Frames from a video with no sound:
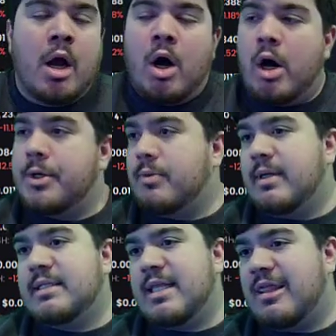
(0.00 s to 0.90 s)

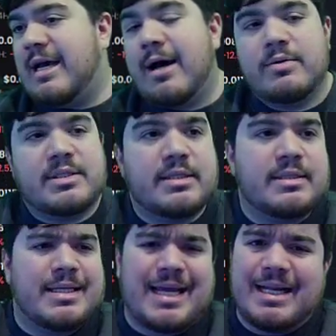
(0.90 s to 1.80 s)
hundreds and thousands
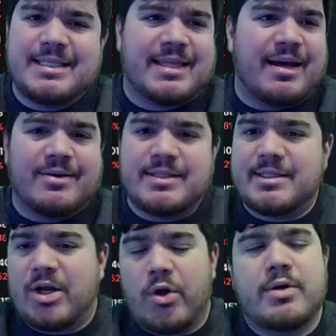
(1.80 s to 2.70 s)
and tens of thousands
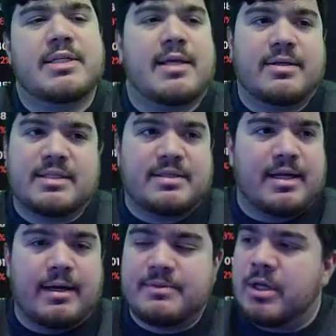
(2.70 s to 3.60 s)
and hundreds of thousands of
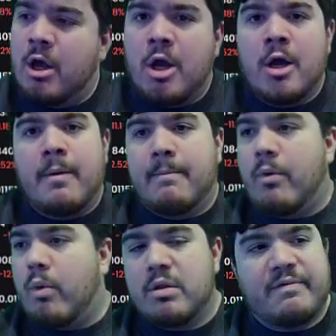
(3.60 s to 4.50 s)
times
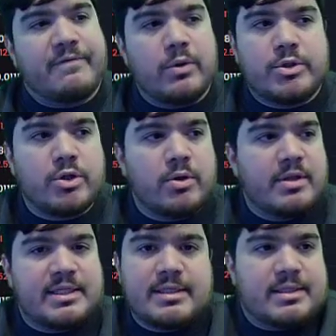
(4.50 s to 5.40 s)
more in the future.
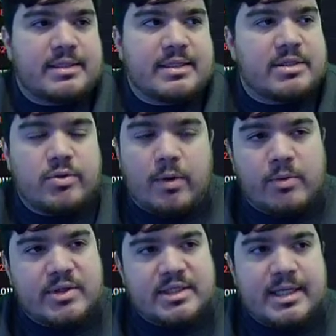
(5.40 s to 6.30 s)
This is normal.
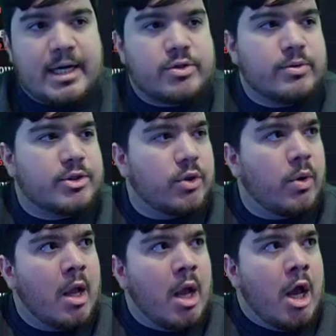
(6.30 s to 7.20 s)
This is natural. So
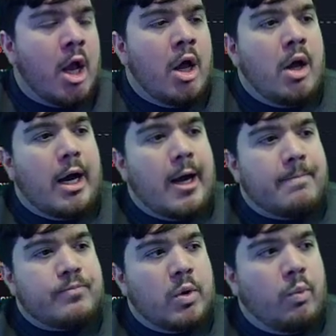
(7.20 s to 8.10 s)

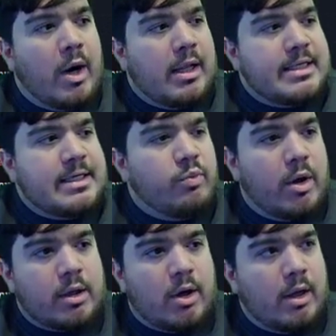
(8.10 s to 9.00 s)
while I did
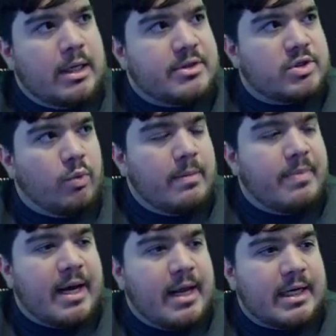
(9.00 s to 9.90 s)
want to call out this one
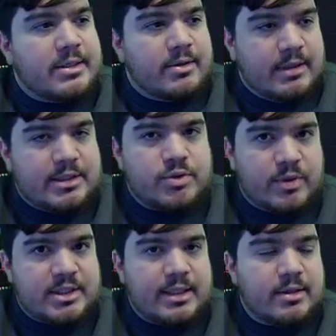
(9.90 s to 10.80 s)
bad actor, I just
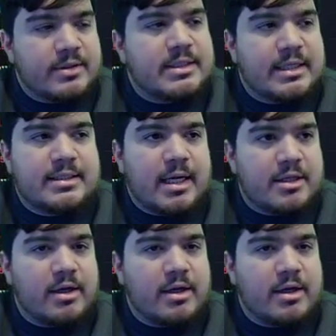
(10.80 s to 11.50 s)
want to say, you know, it's not the